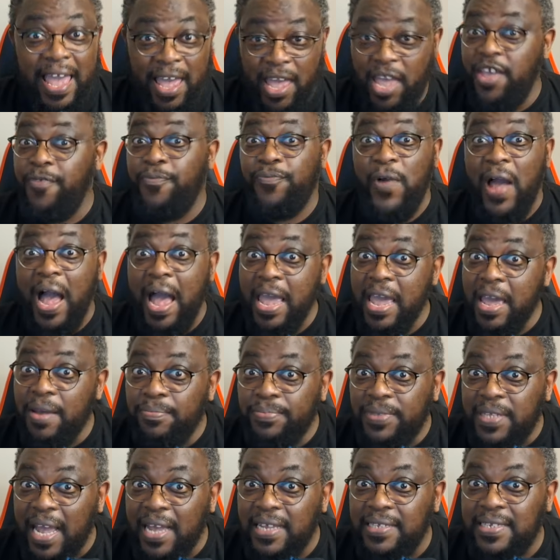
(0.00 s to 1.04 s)
if I am
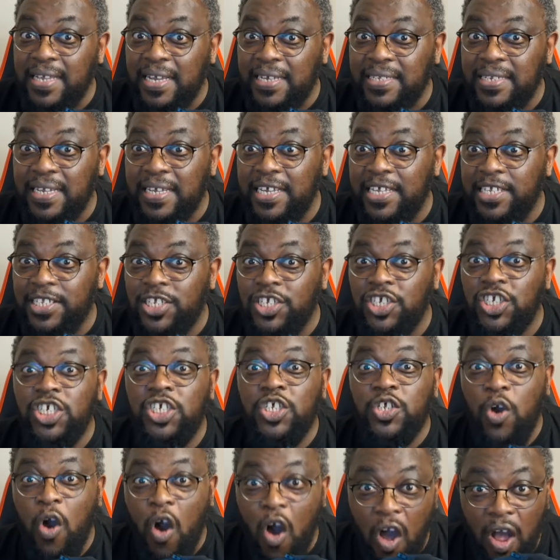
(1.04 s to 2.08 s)
dissecting it, she's
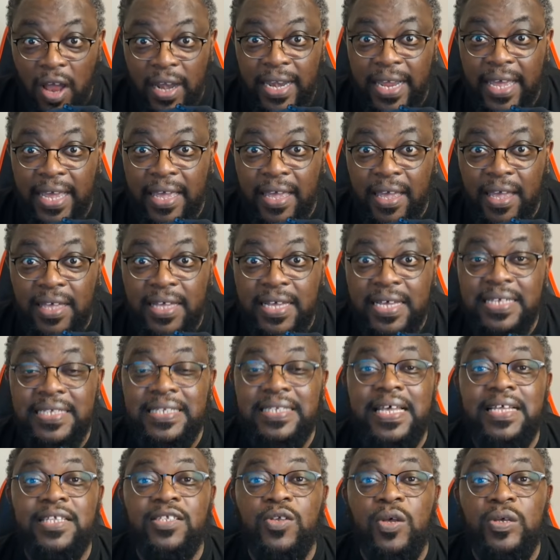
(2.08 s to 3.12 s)
calling
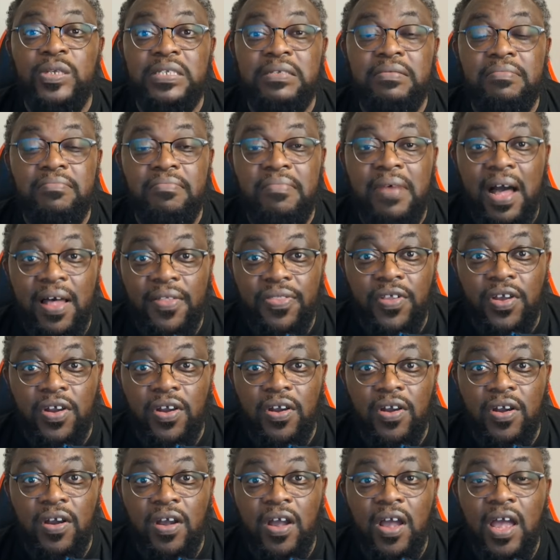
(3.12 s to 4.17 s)
Senzo's
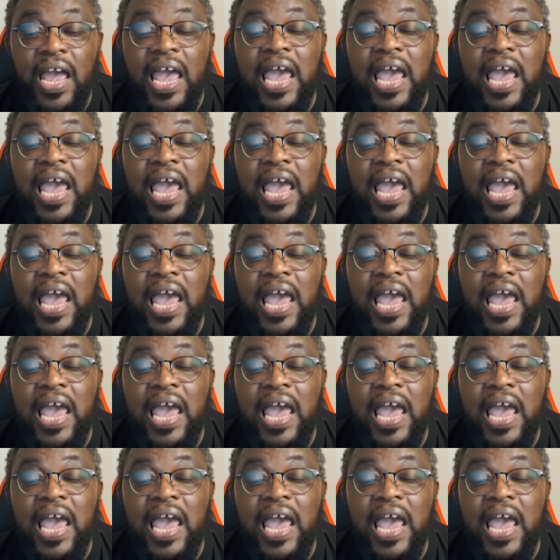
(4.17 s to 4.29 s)
mother